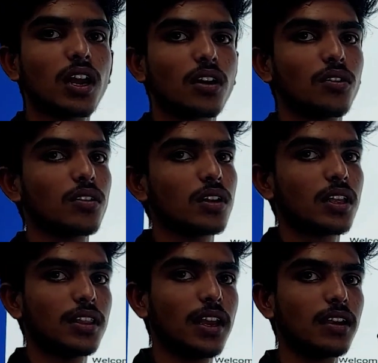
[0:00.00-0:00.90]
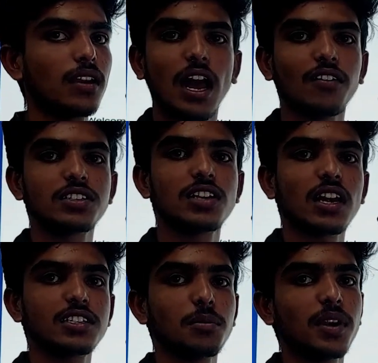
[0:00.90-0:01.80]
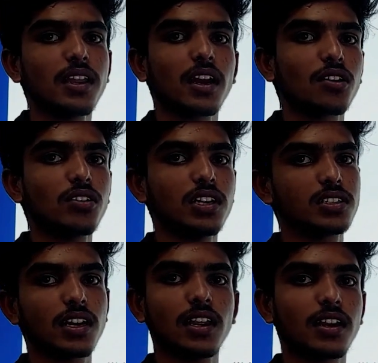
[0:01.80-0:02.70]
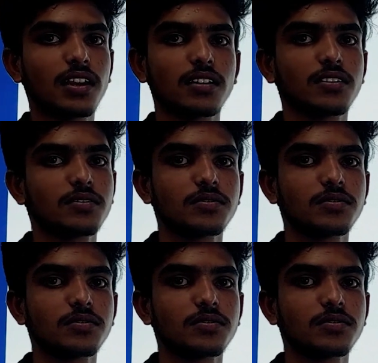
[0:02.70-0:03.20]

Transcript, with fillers: account, then our ChatGPT account is created.